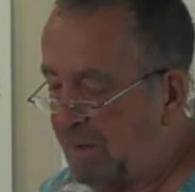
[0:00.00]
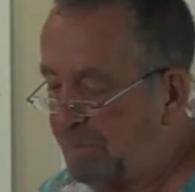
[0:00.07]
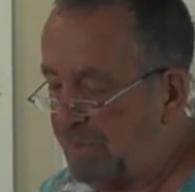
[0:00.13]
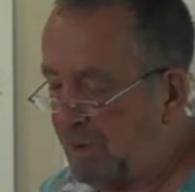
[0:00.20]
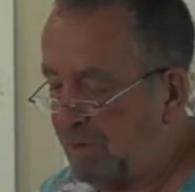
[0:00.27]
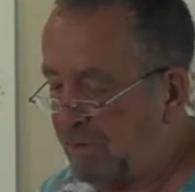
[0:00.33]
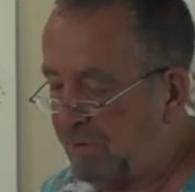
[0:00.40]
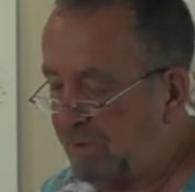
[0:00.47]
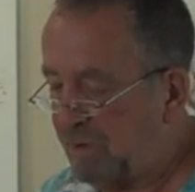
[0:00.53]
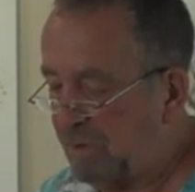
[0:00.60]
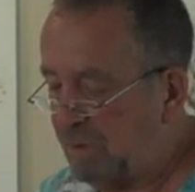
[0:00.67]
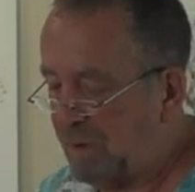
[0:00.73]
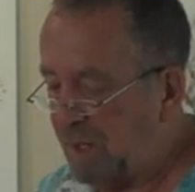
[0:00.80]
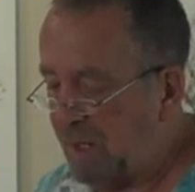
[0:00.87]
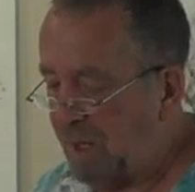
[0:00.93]
I never
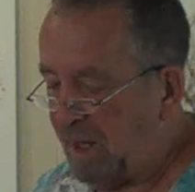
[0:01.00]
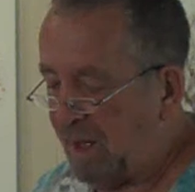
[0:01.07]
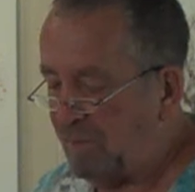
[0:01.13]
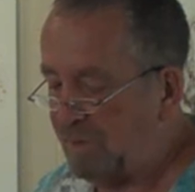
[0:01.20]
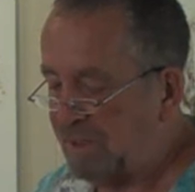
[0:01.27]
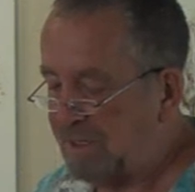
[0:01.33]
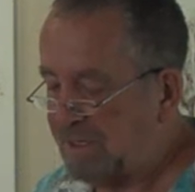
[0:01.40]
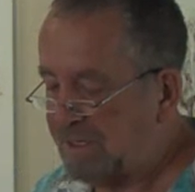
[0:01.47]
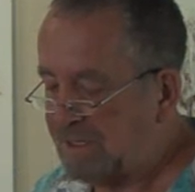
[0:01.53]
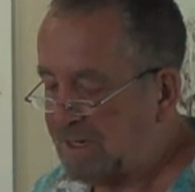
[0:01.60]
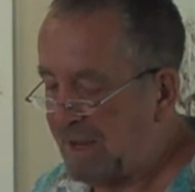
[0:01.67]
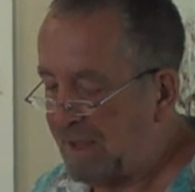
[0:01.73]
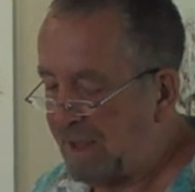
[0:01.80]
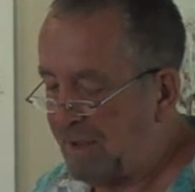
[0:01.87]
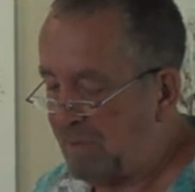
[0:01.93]
saw the when
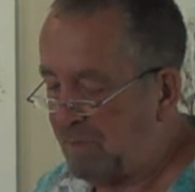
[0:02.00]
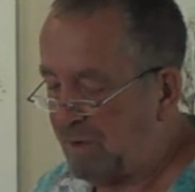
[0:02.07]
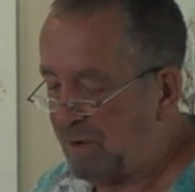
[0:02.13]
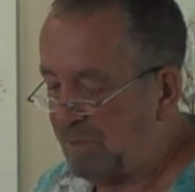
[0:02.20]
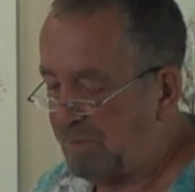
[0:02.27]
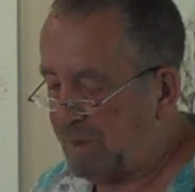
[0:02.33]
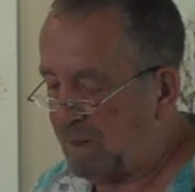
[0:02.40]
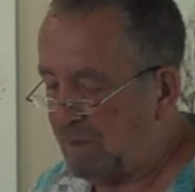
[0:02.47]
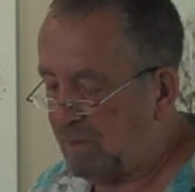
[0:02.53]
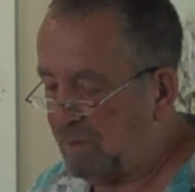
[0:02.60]
I was taking it,